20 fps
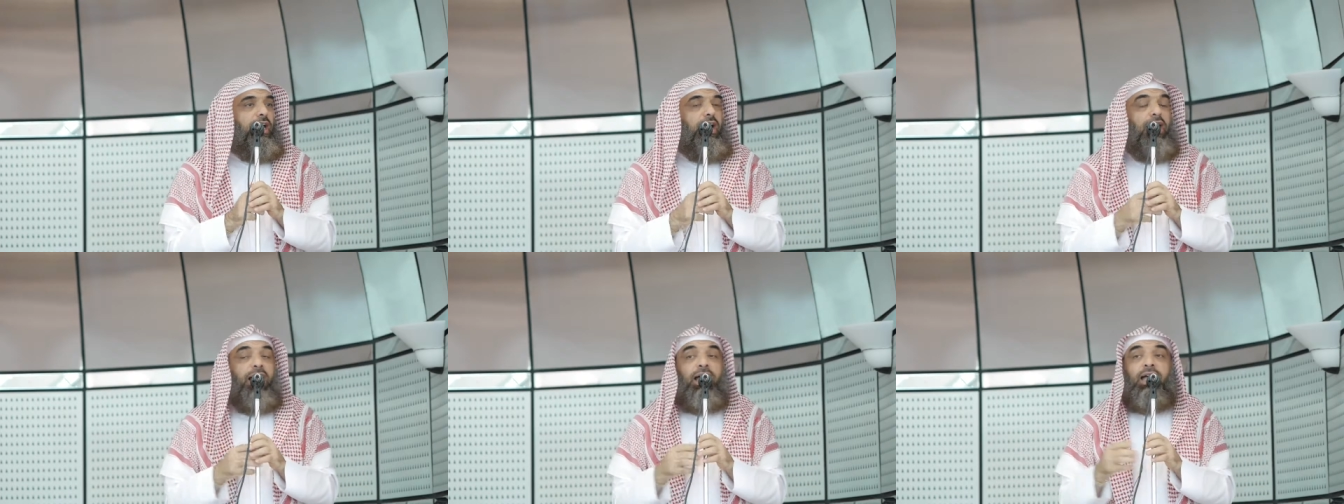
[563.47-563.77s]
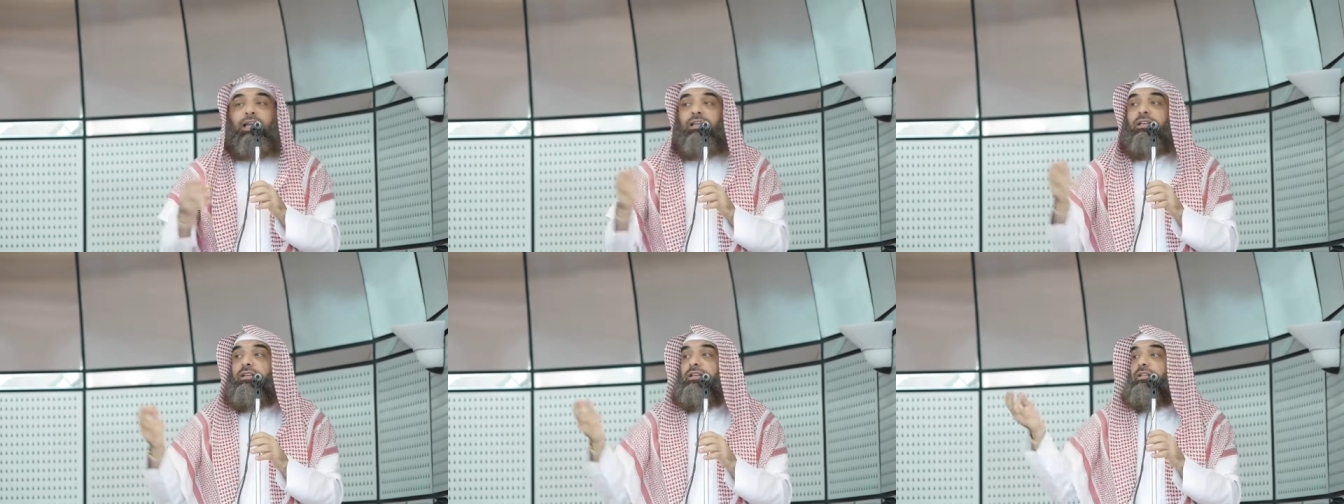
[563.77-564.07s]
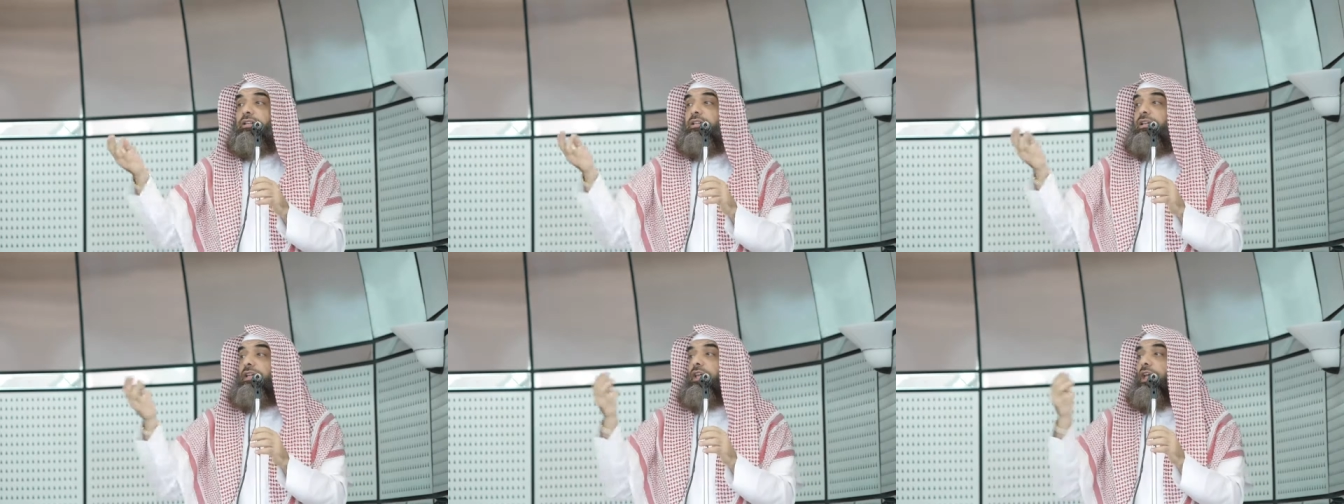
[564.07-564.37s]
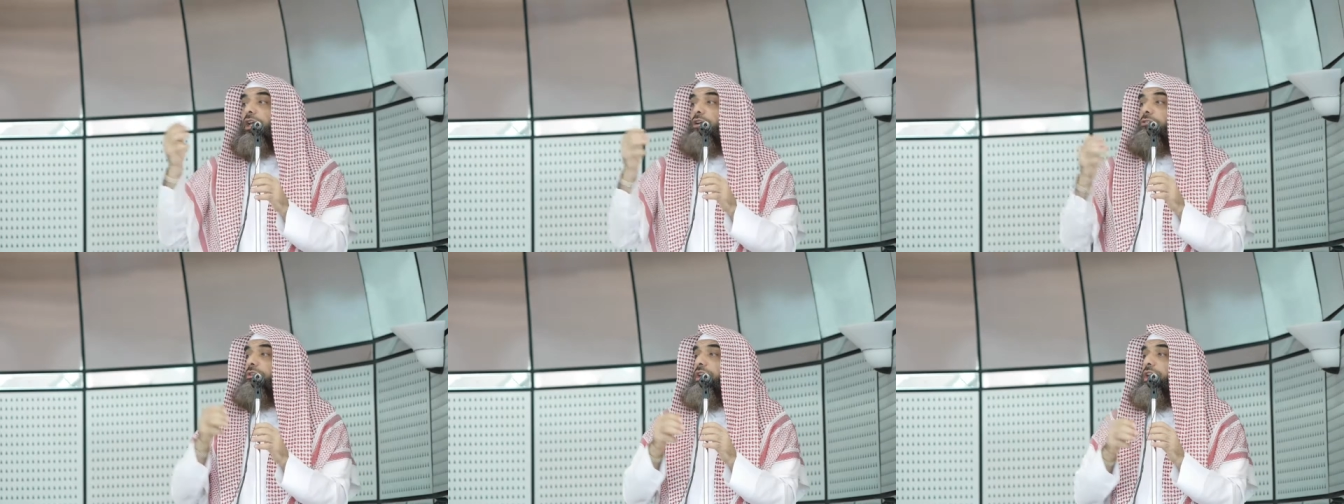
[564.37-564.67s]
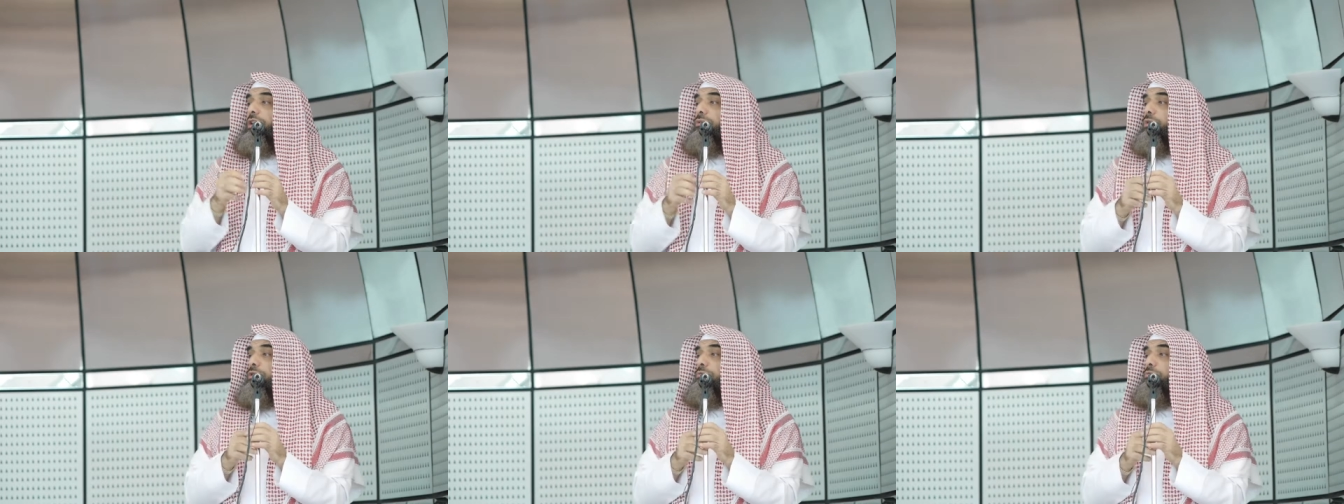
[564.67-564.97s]
and he
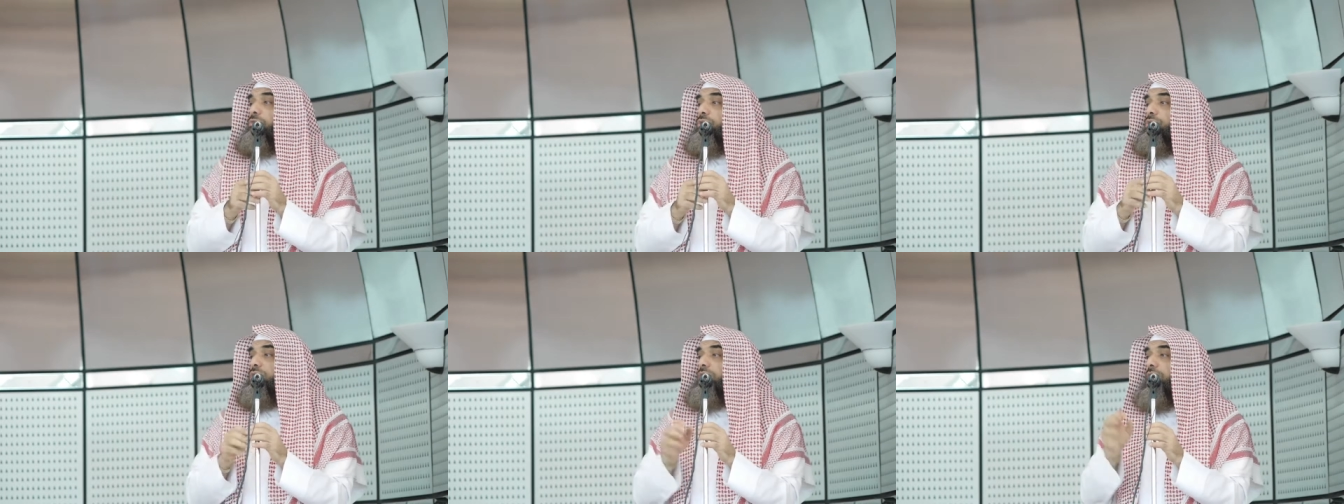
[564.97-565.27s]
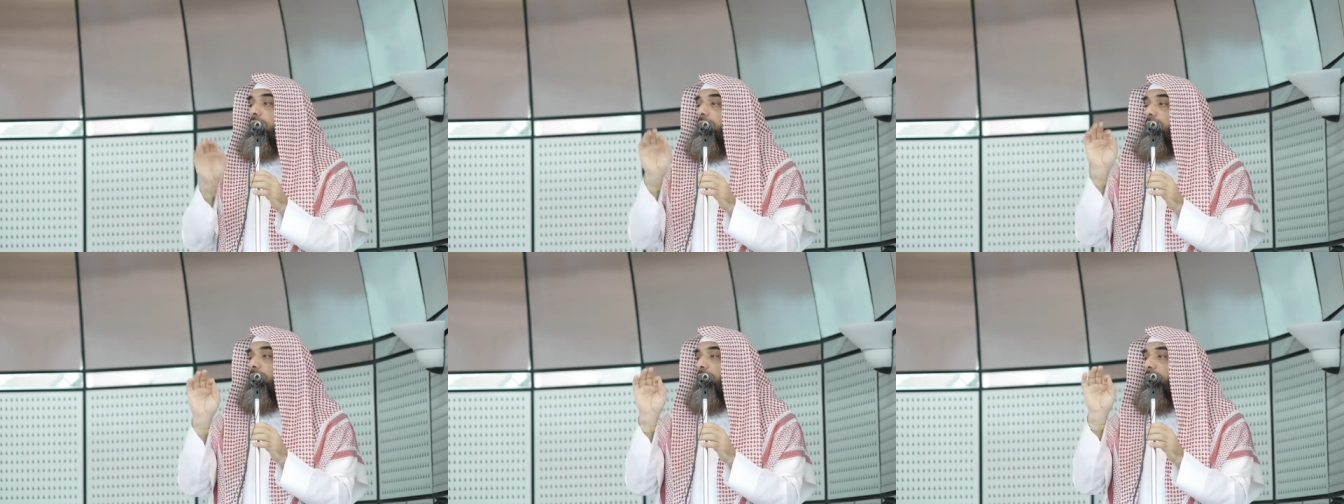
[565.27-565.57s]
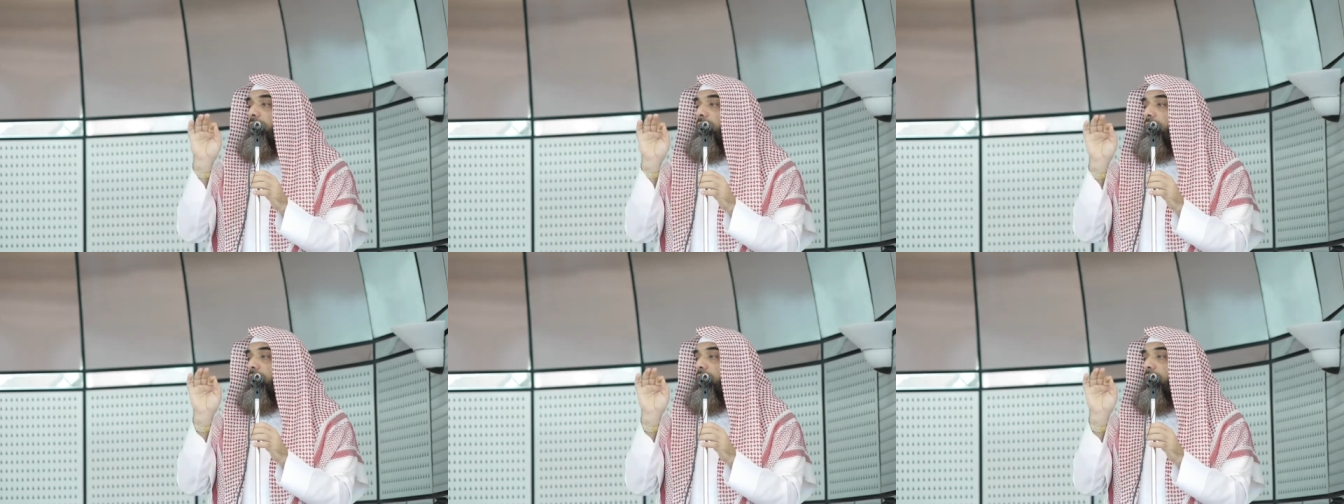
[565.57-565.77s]
agreed with Musa